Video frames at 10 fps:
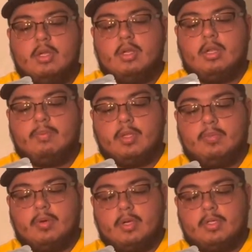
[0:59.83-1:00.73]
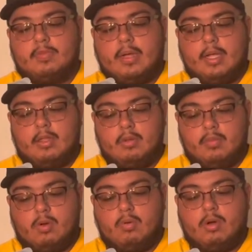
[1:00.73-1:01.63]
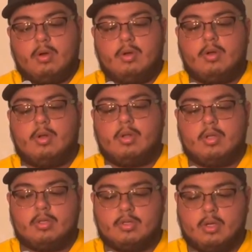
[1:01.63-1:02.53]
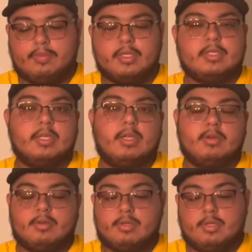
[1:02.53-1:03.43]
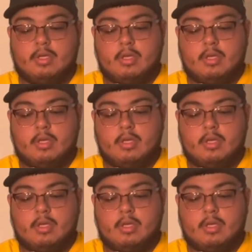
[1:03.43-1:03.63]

dip the brush back in the bowl water, scrub the sneakers,